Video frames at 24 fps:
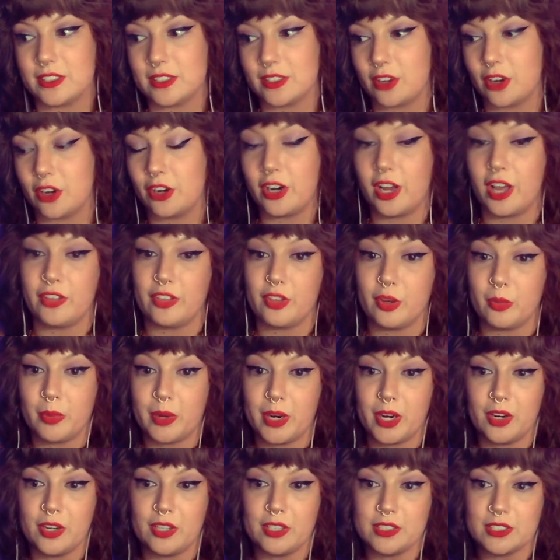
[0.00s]
are not their
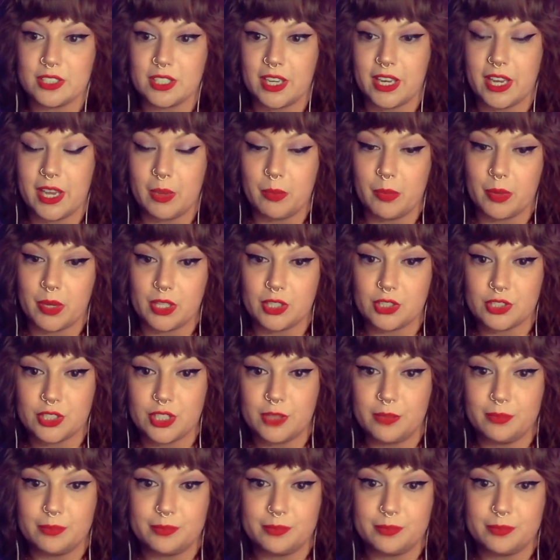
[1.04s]
parents and can't punish them?